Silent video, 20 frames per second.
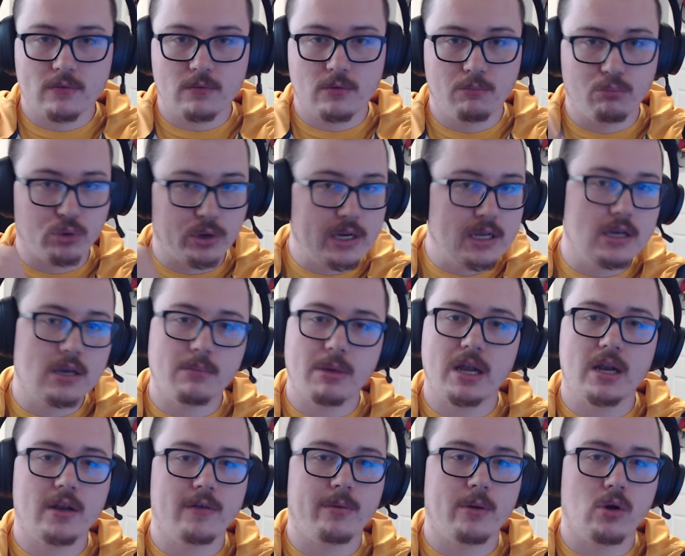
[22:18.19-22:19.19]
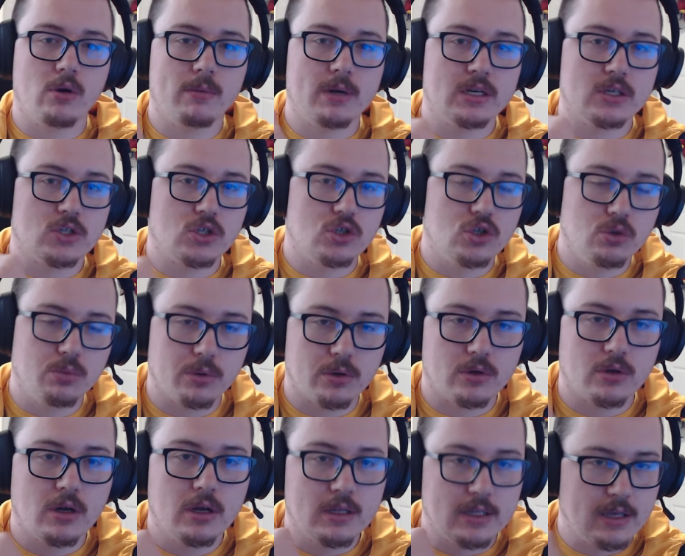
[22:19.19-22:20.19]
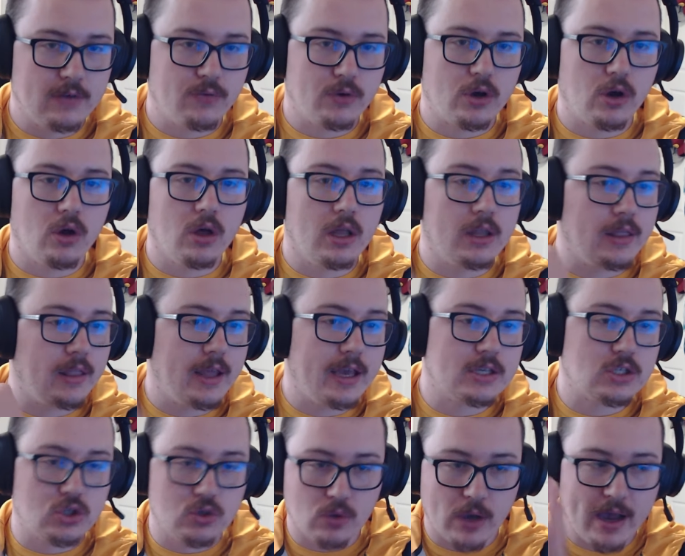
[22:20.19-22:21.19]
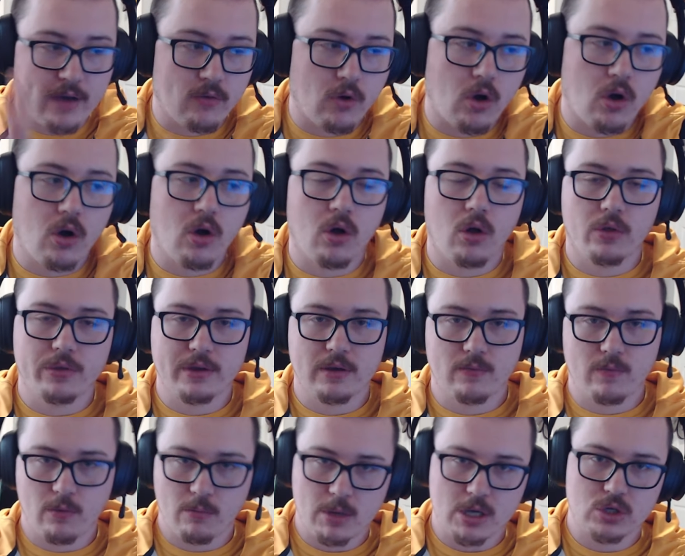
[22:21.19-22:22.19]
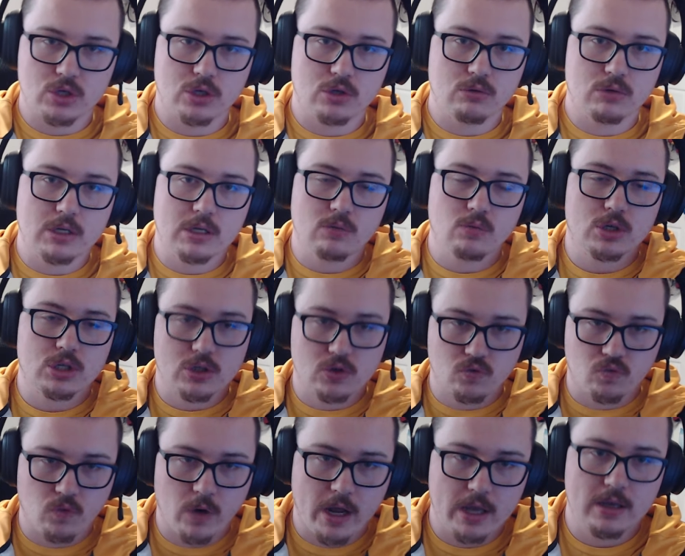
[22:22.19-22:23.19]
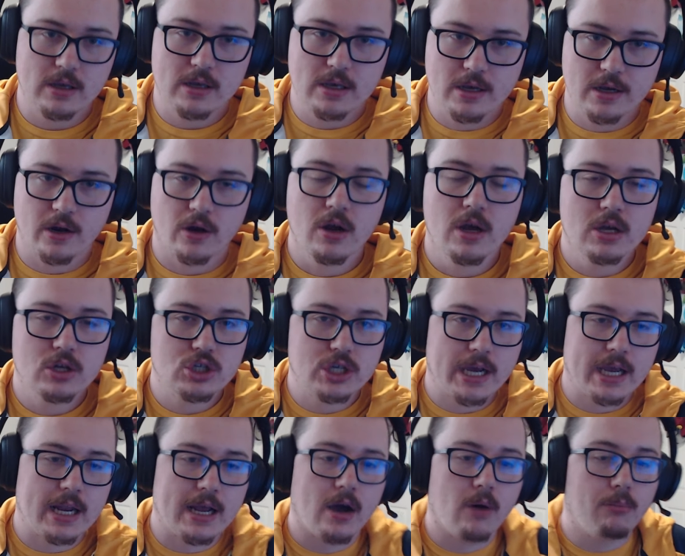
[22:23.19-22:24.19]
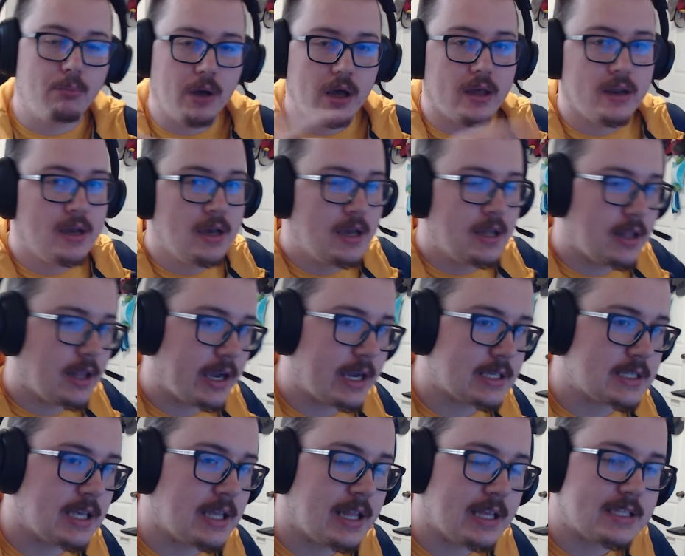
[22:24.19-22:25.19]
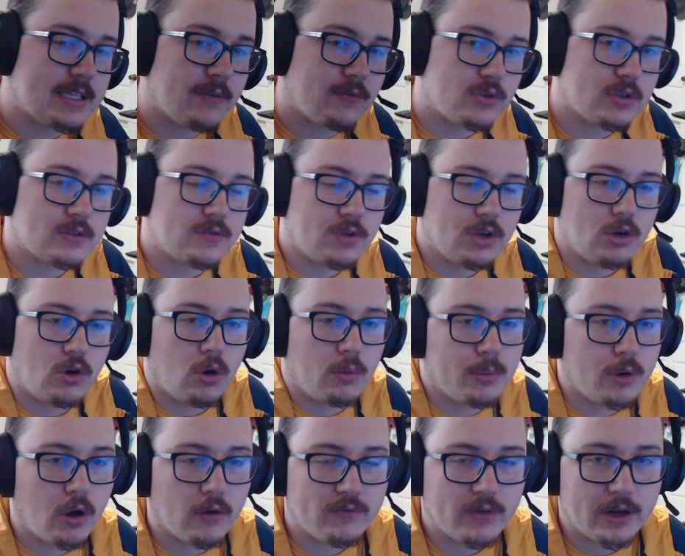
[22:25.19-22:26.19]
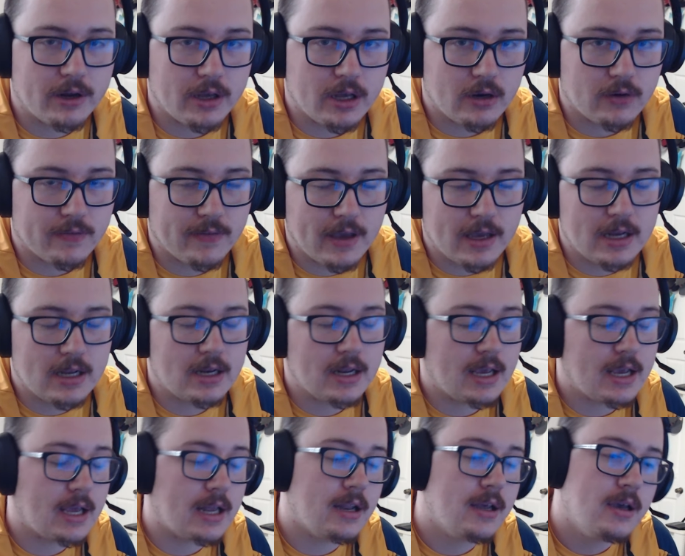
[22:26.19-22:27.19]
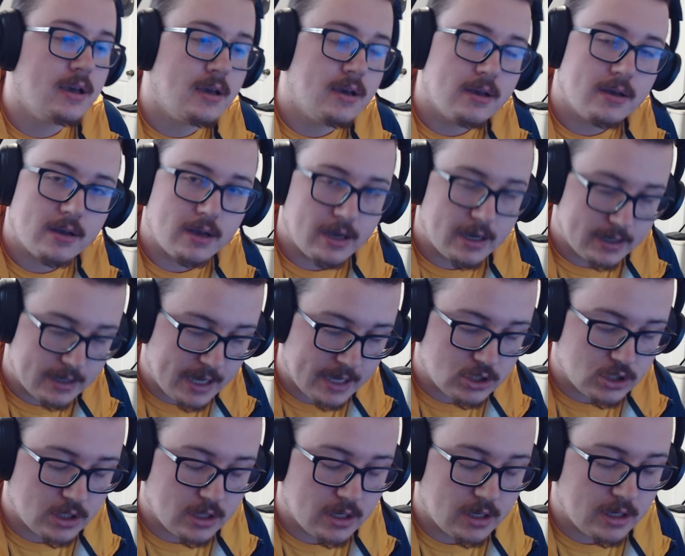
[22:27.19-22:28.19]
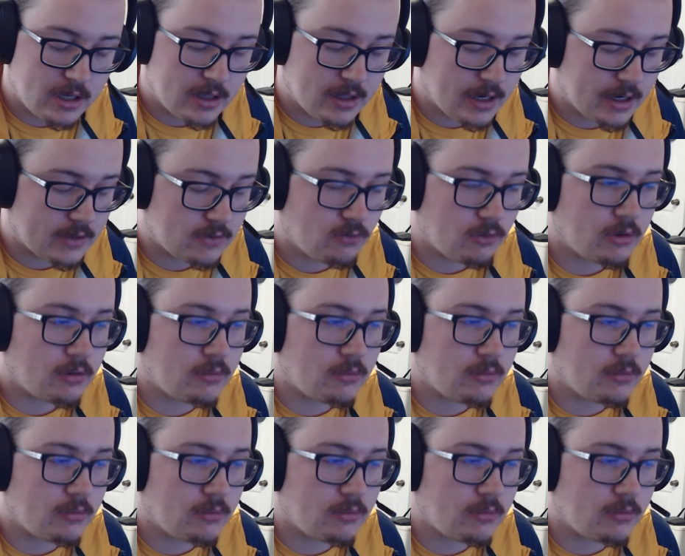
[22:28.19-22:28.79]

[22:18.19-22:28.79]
Breeding competitive Pokemon is super difficult unless you have all the information you need, which is right here. Check it out. But like I said, that's it for this video. I hope you all found it entertaining and uh, catch you in the next one.